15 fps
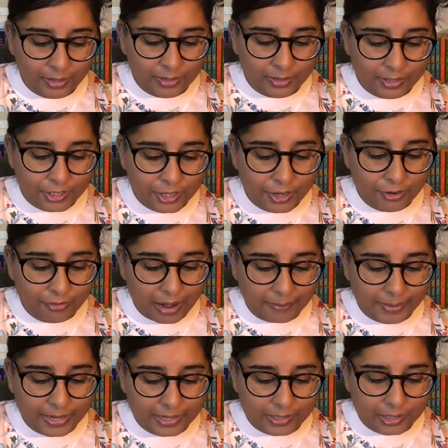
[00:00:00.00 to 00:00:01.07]
The two
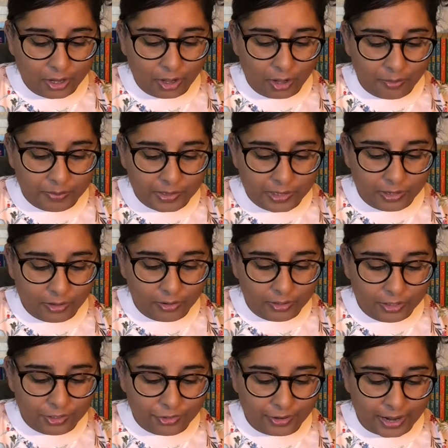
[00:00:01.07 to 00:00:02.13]
rabbits hopped along
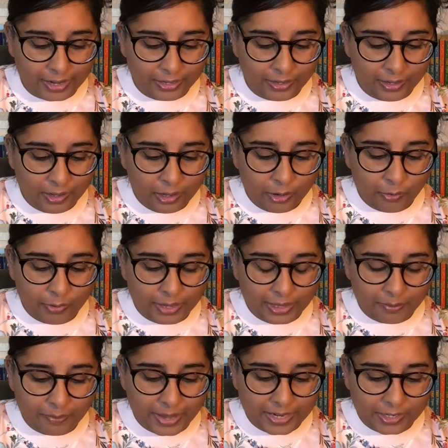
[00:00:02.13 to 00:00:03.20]
the track where the
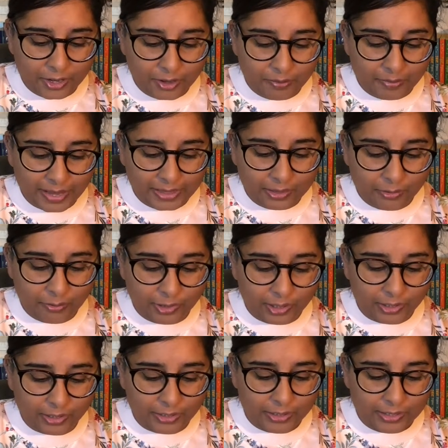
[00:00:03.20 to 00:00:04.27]
meadow met the
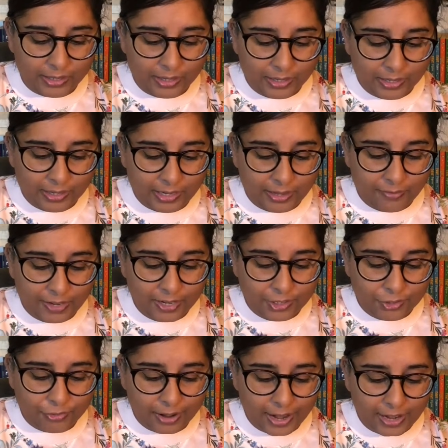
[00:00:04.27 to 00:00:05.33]
woodland, leaving a
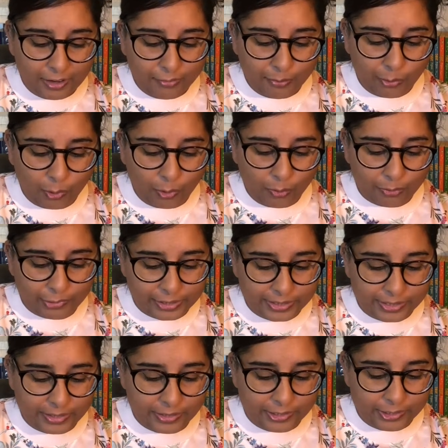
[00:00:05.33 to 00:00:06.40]
trail of paw
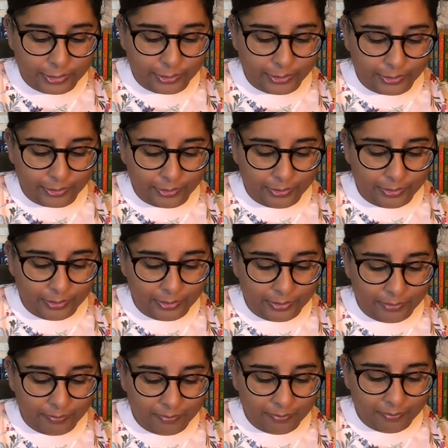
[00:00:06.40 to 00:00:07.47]
prints in the soil.
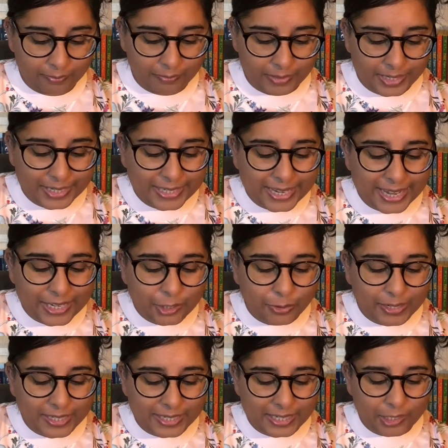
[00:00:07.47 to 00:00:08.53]
"Is it a
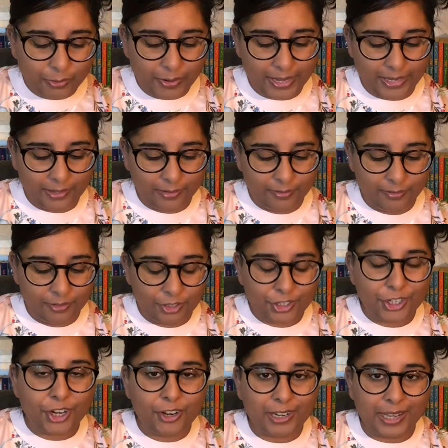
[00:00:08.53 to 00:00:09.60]
twisty twig?
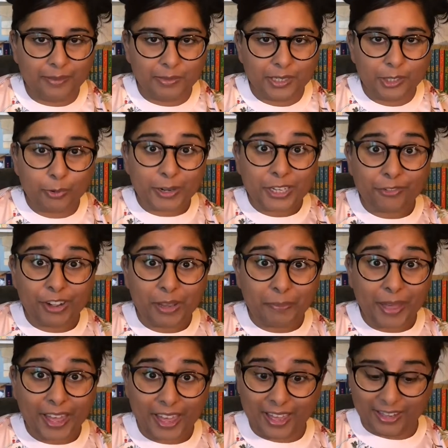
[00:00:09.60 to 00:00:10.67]
Tulips? Twittering
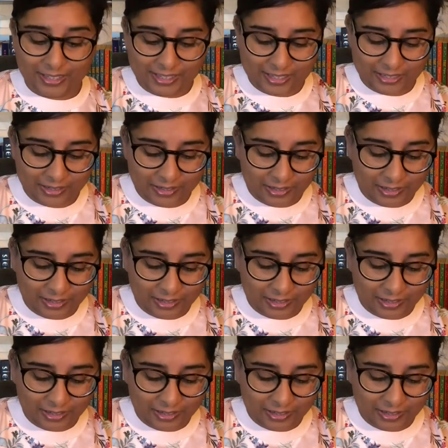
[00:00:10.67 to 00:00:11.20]
birds?"